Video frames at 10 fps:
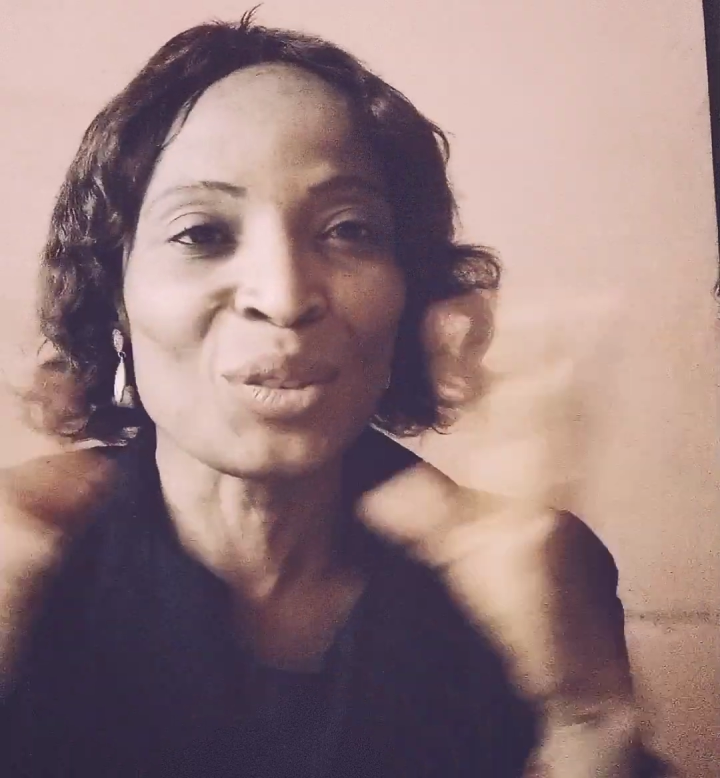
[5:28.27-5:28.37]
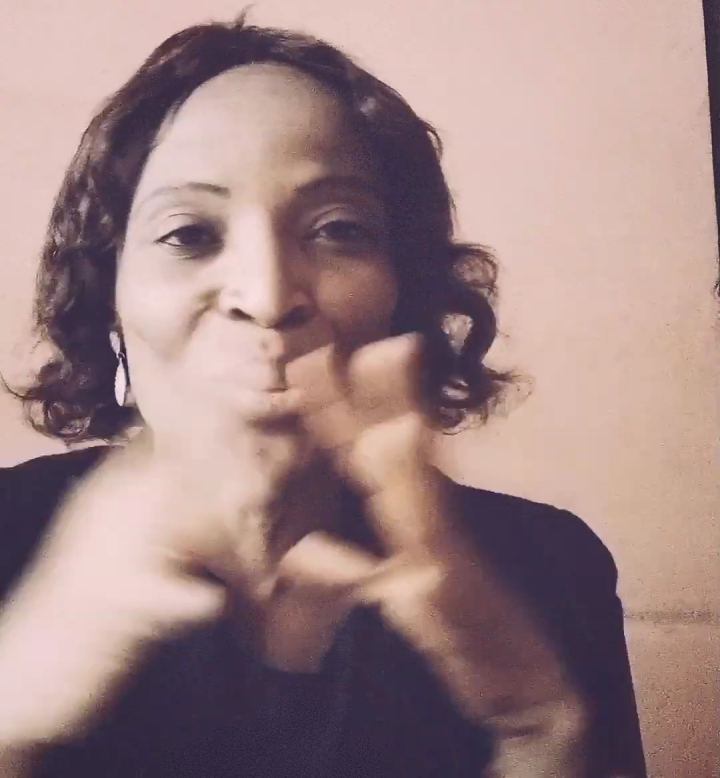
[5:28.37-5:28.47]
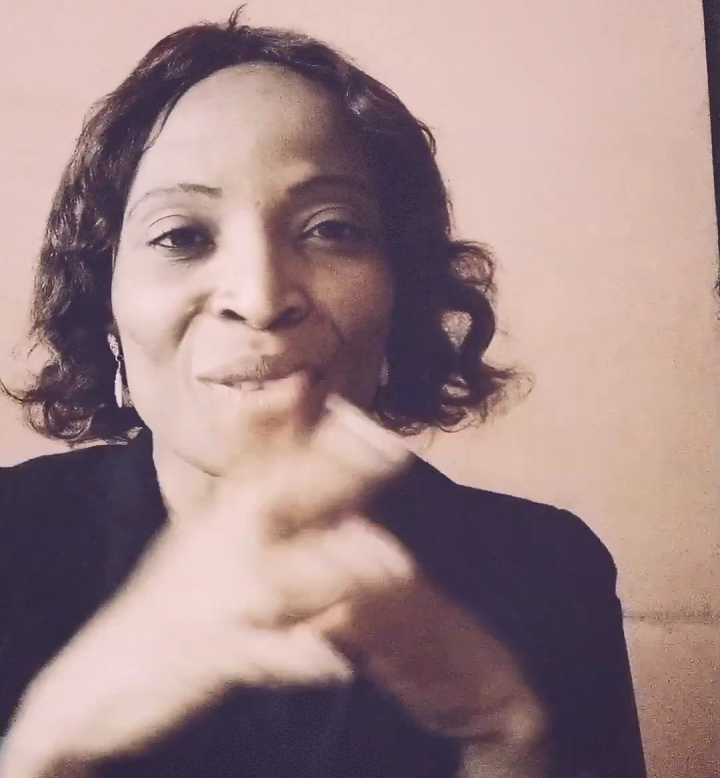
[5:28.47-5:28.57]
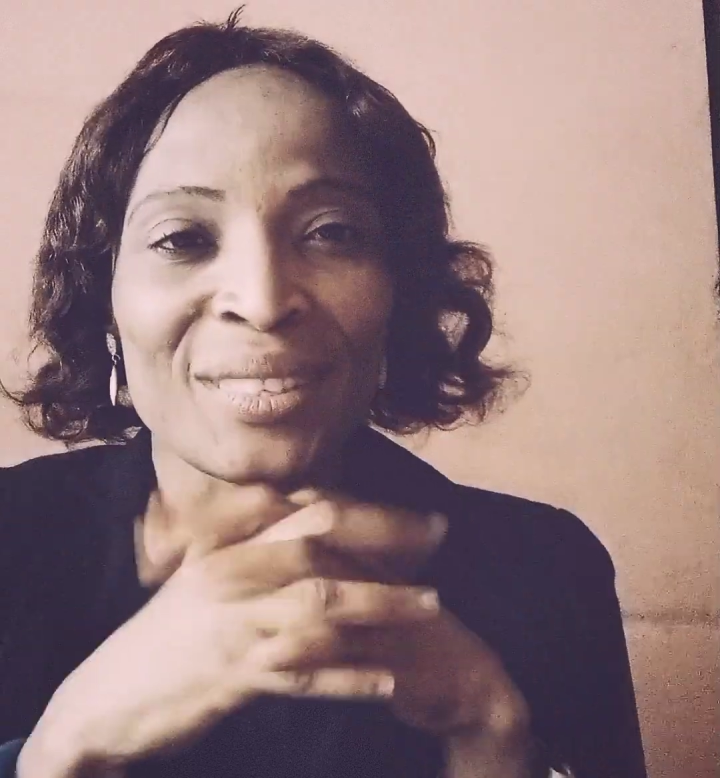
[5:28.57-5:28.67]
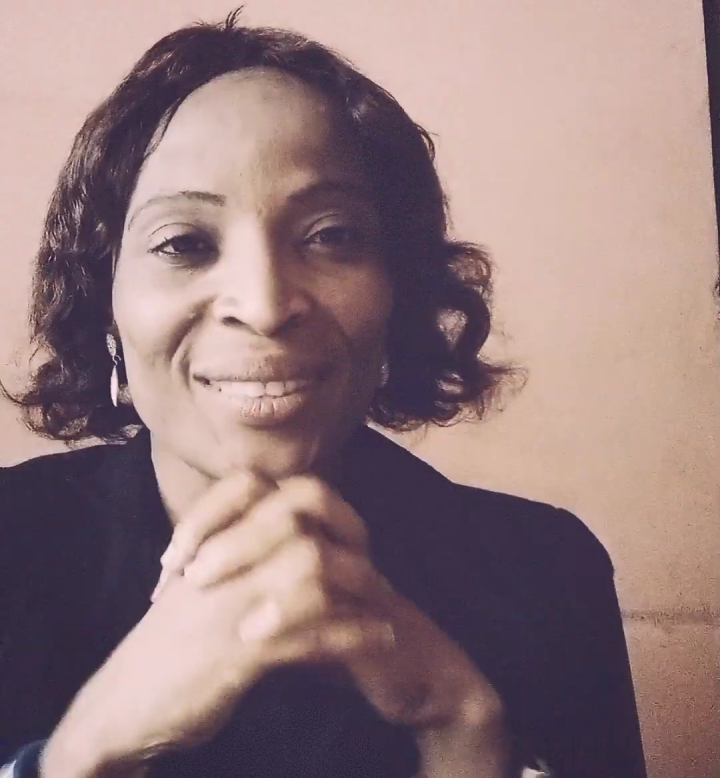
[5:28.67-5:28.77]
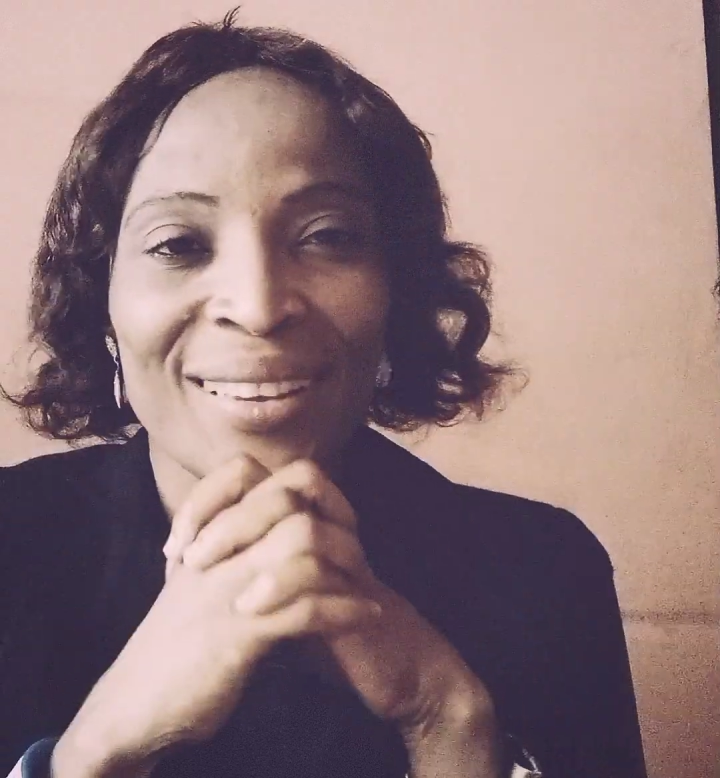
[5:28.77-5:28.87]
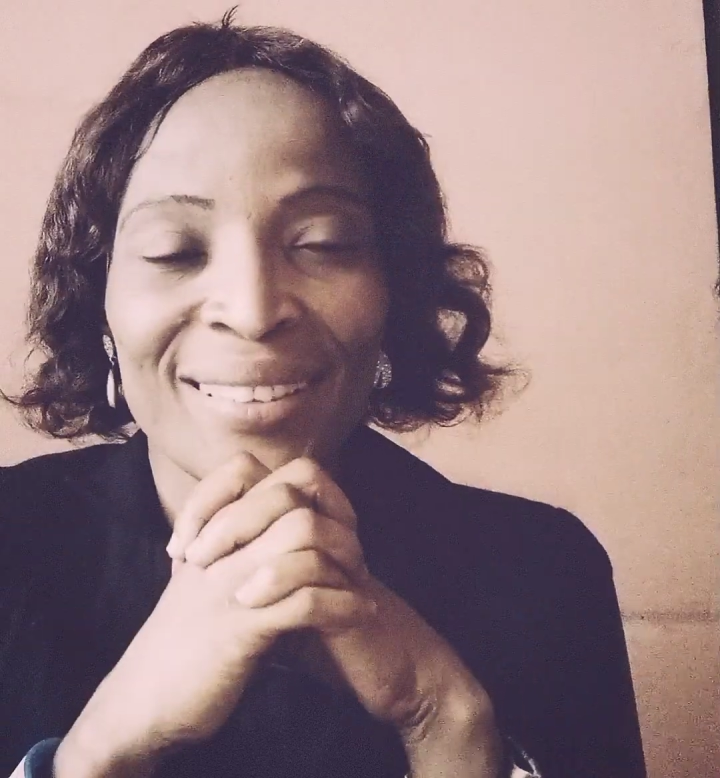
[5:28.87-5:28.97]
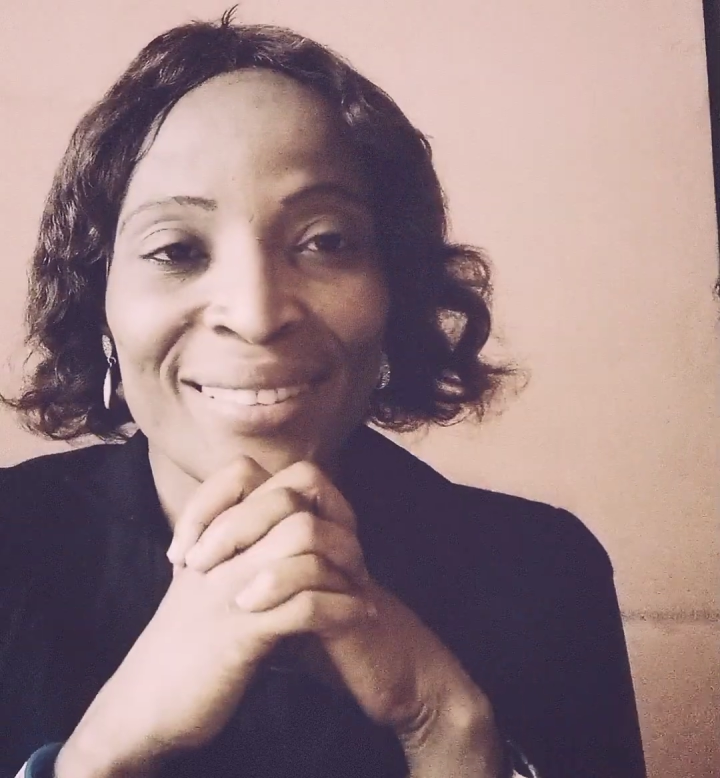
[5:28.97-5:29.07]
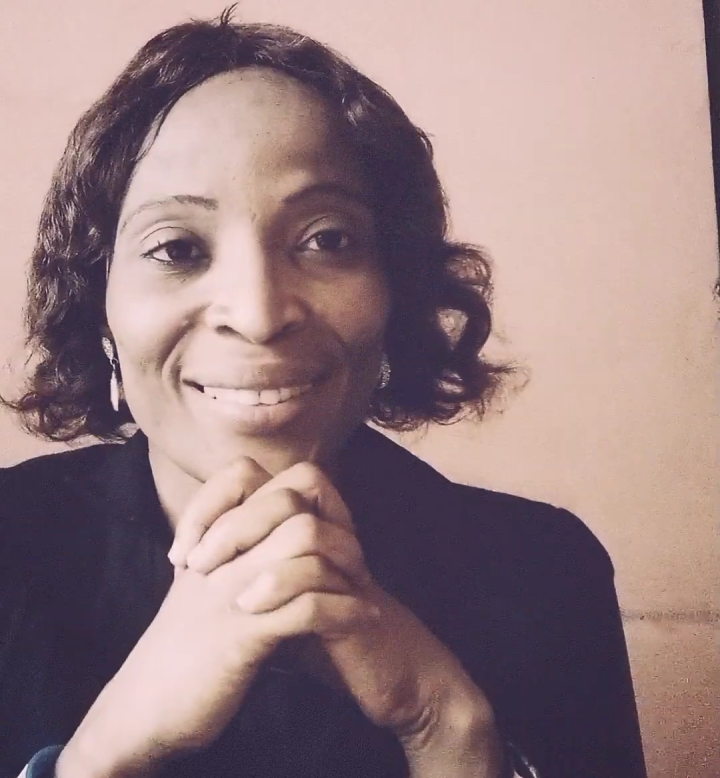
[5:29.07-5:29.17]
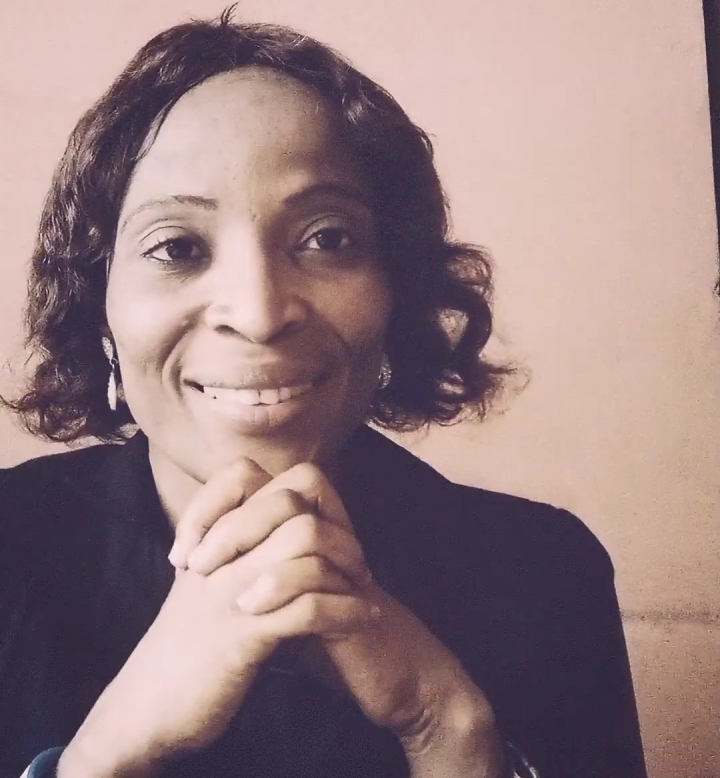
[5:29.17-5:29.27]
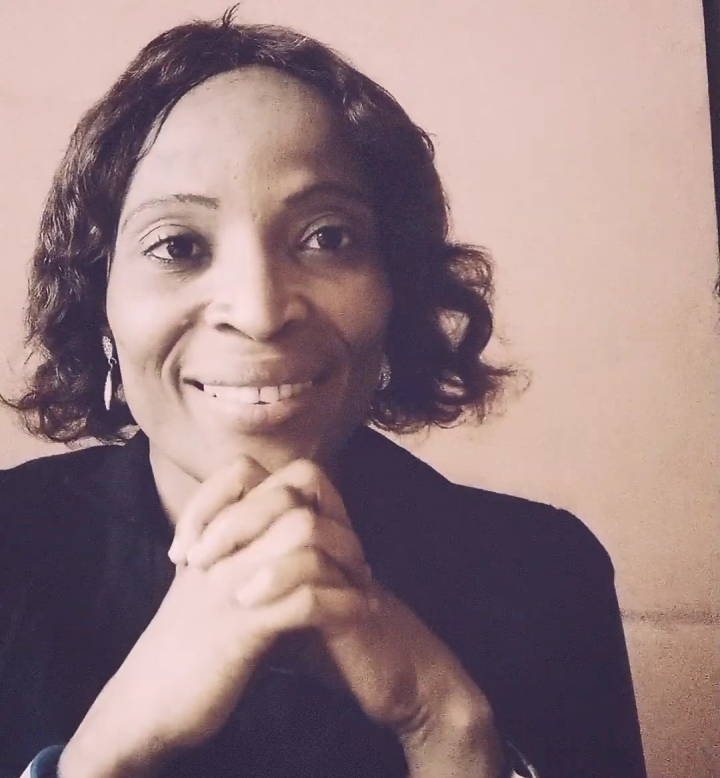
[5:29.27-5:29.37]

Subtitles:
all those things.